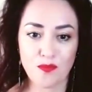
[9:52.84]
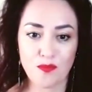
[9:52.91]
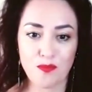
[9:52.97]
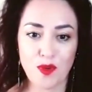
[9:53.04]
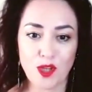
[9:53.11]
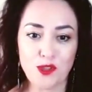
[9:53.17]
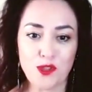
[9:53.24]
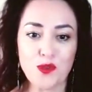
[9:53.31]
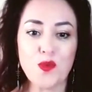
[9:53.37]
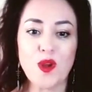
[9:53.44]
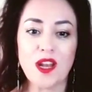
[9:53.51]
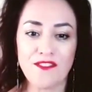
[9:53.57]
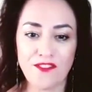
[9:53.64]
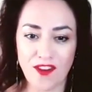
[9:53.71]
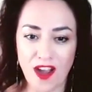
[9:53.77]
but you
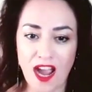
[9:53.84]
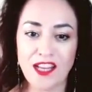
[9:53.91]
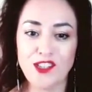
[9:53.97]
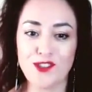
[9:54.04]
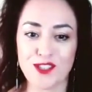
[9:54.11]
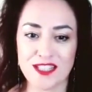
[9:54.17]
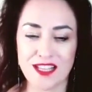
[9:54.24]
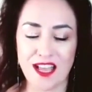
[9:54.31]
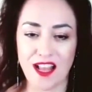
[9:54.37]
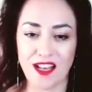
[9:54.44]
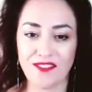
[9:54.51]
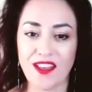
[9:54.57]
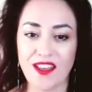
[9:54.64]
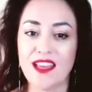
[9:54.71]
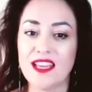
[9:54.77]
will find
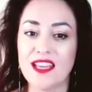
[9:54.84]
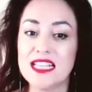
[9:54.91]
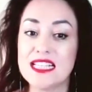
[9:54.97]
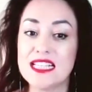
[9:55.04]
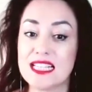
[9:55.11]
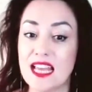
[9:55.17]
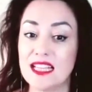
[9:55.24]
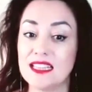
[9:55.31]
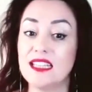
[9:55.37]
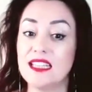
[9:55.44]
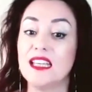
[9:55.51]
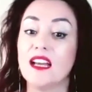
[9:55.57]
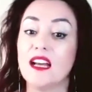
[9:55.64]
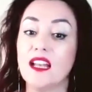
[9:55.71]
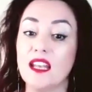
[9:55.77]
yourself
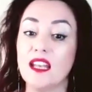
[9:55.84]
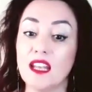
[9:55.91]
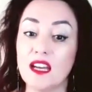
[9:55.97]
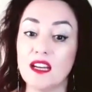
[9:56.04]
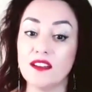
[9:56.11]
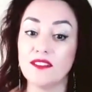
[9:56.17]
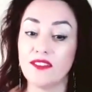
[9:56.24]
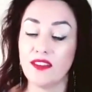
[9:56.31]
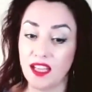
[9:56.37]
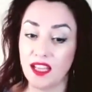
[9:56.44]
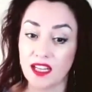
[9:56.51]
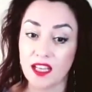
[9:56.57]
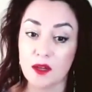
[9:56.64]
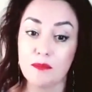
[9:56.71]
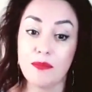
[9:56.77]
sending love
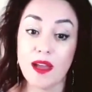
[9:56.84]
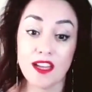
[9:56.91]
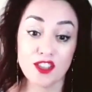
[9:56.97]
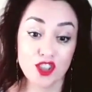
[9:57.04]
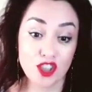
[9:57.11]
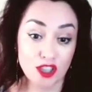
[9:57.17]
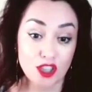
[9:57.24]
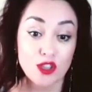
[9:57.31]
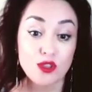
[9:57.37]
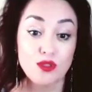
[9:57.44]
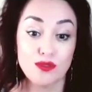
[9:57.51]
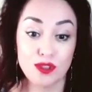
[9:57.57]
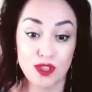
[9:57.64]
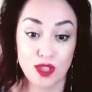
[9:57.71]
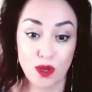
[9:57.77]
and compassion
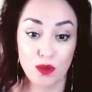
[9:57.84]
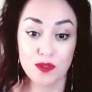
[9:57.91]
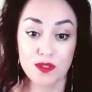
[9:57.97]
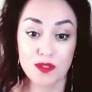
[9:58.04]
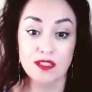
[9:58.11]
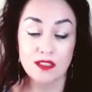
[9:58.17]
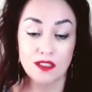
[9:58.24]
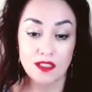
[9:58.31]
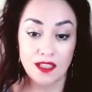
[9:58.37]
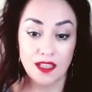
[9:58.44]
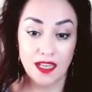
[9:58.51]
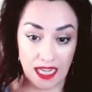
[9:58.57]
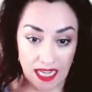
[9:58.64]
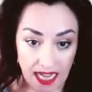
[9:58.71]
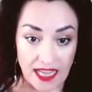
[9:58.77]
to those
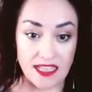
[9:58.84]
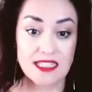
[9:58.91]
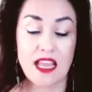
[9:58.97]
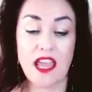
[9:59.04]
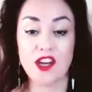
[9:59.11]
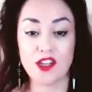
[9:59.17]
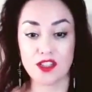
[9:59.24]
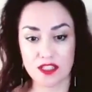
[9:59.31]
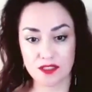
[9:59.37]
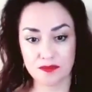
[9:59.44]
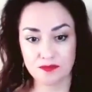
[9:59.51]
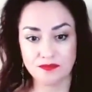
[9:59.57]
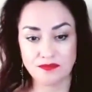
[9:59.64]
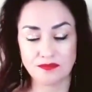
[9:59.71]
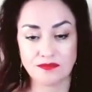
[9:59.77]
naysayers.
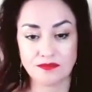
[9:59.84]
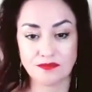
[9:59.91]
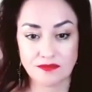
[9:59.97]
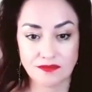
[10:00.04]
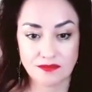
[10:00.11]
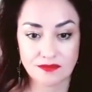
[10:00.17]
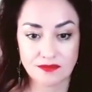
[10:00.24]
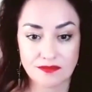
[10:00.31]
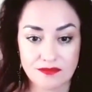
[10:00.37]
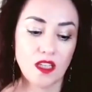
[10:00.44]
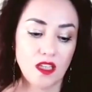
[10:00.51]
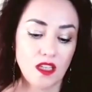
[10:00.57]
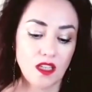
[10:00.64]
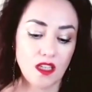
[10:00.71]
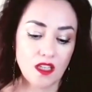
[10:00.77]

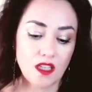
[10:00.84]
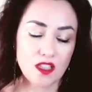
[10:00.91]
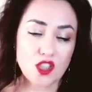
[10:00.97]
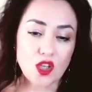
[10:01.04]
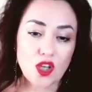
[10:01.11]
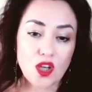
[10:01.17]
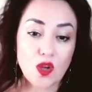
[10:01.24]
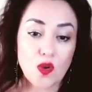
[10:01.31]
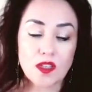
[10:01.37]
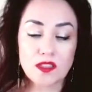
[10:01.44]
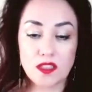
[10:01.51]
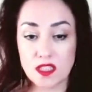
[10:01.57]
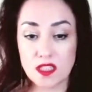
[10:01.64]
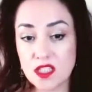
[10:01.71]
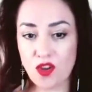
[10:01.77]
So
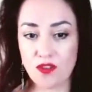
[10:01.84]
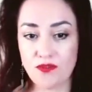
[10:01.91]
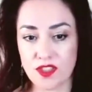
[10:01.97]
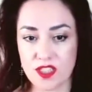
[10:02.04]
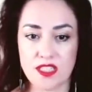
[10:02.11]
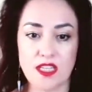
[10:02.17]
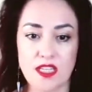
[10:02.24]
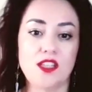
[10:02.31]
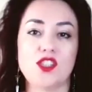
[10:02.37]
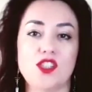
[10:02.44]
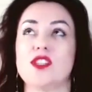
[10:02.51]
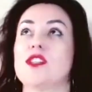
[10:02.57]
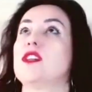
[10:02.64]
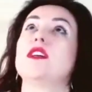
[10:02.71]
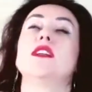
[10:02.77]
this
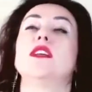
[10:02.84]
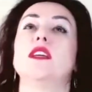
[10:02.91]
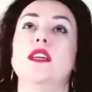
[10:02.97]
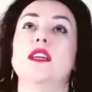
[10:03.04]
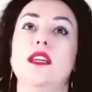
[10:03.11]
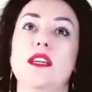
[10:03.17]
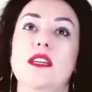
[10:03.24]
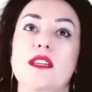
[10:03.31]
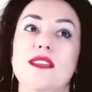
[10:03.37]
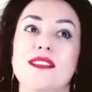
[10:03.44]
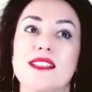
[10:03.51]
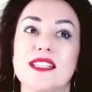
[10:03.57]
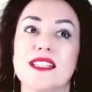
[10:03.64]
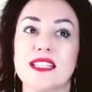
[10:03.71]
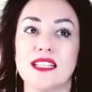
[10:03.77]
conversation
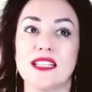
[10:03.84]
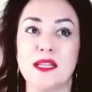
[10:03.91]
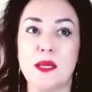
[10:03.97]
is